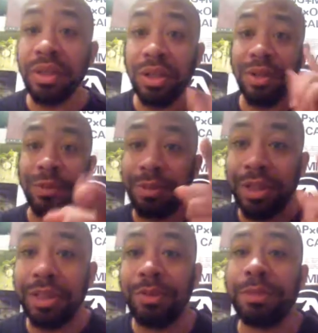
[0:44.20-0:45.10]
You're not
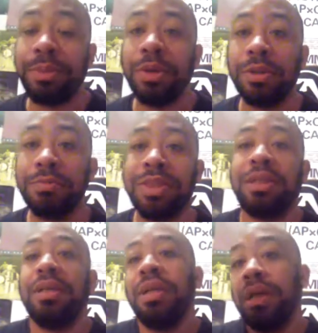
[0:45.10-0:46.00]
familiar with the
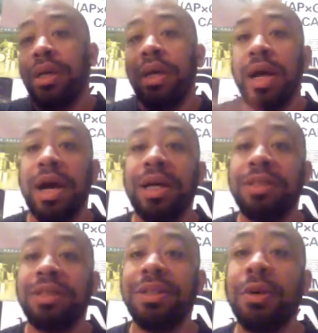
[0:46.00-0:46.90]
Boredoms? I
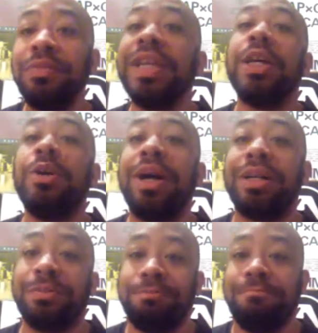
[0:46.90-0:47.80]
did a whole video
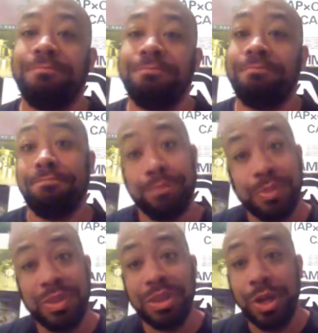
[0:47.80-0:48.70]
on
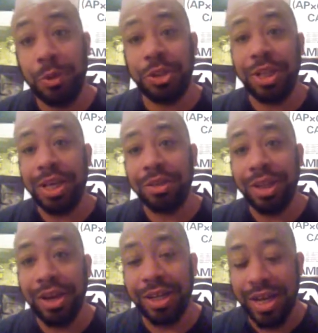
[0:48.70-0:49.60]
them. So go check out
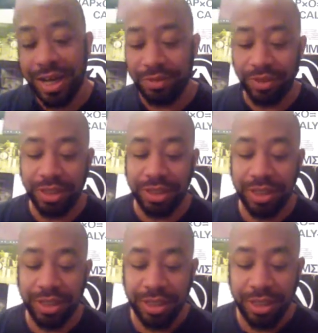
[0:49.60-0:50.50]
the archives.
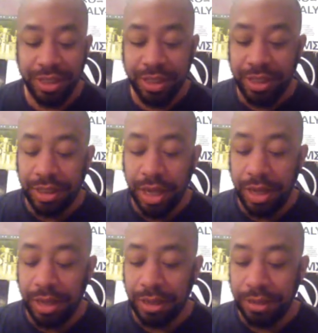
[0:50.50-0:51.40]

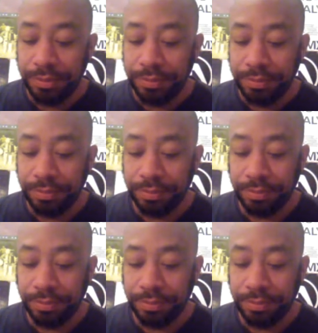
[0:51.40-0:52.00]
Um,